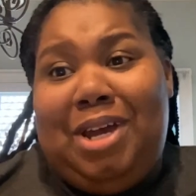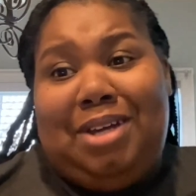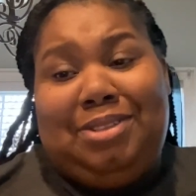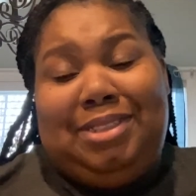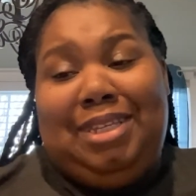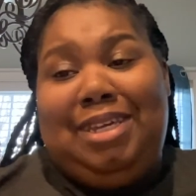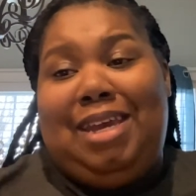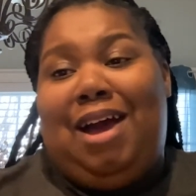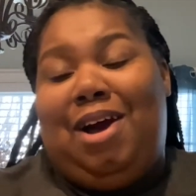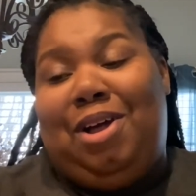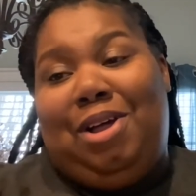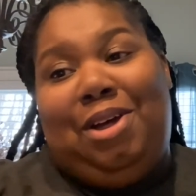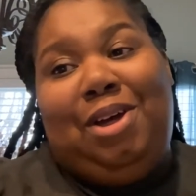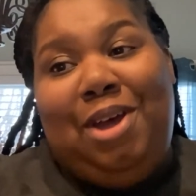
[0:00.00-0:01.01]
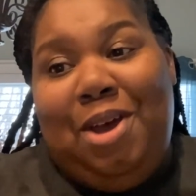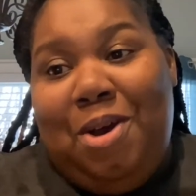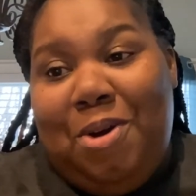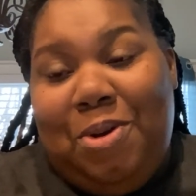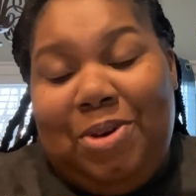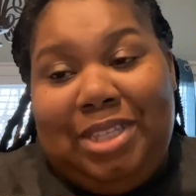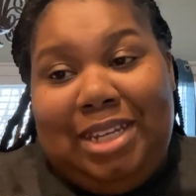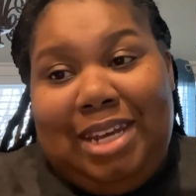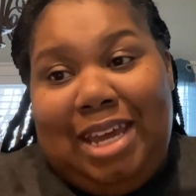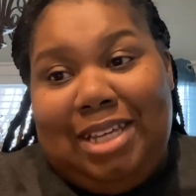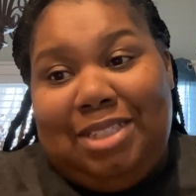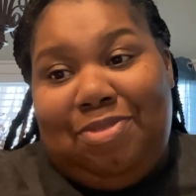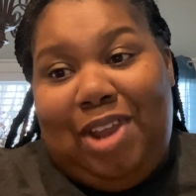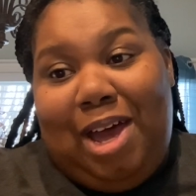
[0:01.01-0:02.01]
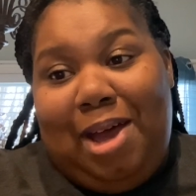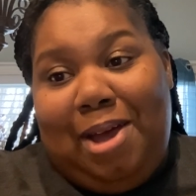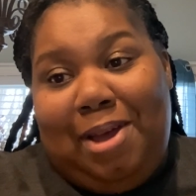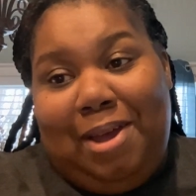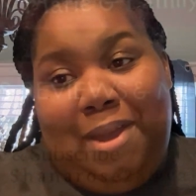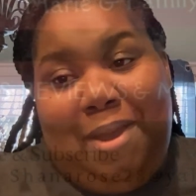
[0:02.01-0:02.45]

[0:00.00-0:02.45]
I'll see y'all on the next vlog.